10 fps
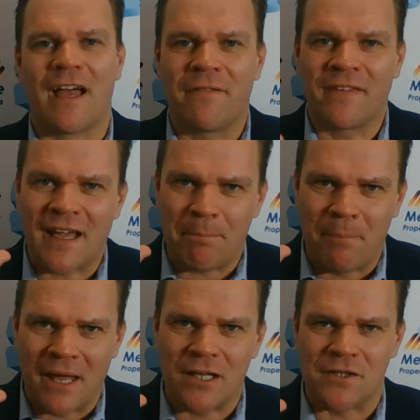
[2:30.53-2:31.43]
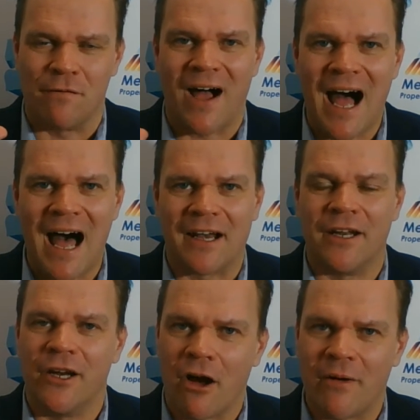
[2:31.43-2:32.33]
having that balance of
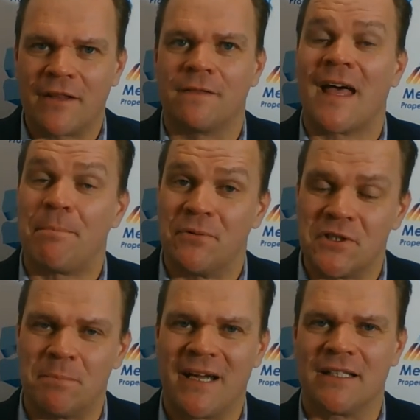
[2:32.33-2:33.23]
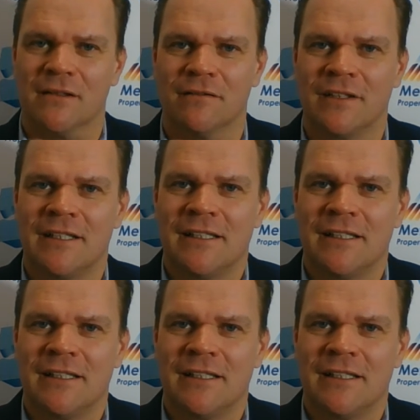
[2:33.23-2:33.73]
art and knowing that perspective,